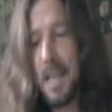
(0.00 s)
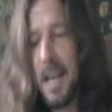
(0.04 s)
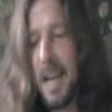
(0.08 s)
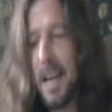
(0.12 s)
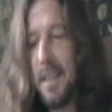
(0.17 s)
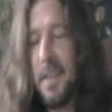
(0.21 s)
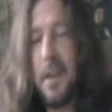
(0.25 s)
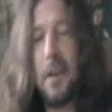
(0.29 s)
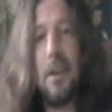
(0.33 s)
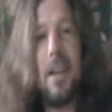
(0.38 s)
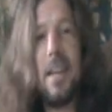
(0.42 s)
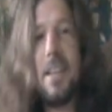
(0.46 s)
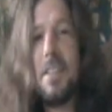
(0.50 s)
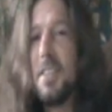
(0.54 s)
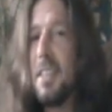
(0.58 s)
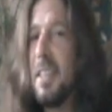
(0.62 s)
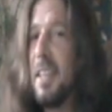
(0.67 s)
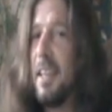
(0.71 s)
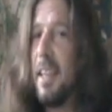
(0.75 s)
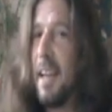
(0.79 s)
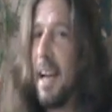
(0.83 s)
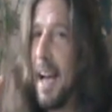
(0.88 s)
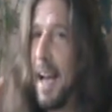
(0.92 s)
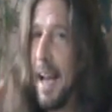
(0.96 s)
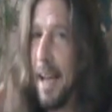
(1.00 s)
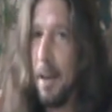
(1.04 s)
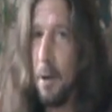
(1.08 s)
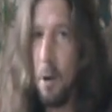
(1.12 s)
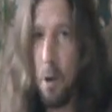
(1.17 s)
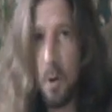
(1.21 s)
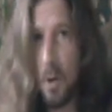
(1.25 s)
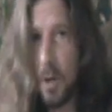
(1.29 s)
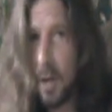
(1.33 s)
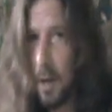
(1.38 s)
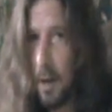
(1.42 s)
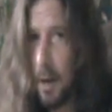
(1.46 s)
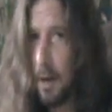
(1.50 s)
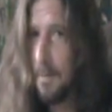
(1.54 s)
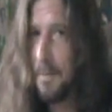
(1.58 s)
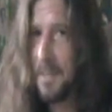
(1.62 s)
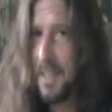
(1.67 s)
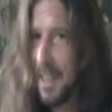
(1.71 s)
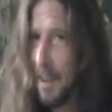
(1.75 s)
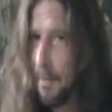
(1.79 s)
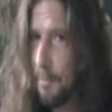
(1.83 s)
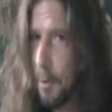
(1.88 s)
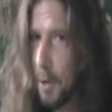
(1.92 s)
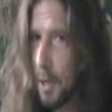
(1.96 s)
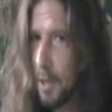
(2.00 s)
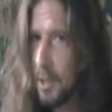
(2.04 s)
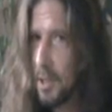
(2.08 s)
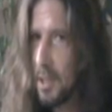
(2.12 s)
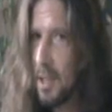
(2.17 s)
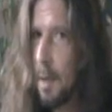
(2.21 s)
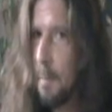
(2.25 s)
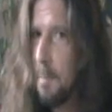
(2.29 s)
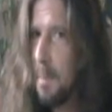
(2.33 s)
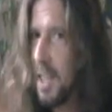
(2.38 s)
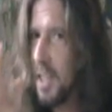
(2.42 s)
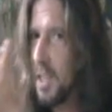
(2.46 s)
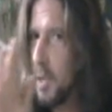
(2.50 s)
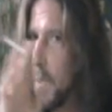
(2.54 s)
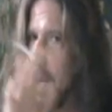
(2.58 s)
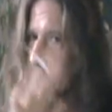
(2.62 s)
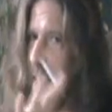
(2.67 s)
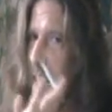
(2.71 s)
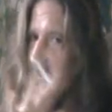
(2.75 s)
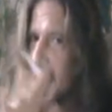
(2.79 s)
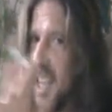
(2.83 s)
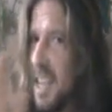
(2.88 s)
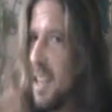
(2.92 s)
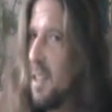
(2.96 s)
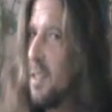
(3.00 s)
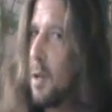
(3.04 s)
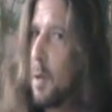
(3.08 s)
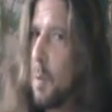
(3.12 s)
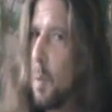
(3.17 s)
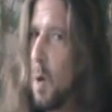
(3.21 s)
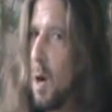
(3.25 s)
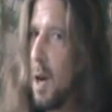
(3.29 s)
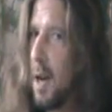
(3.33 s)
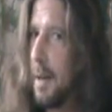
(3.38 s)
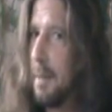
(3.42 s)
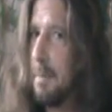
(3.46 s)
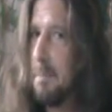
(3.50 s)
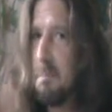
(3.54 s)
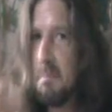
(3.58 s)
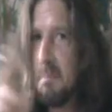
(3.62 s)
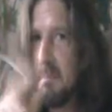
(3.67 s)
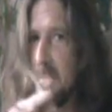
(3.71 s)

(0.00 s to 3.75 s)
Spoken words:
and there isn't an iota of difference between either one.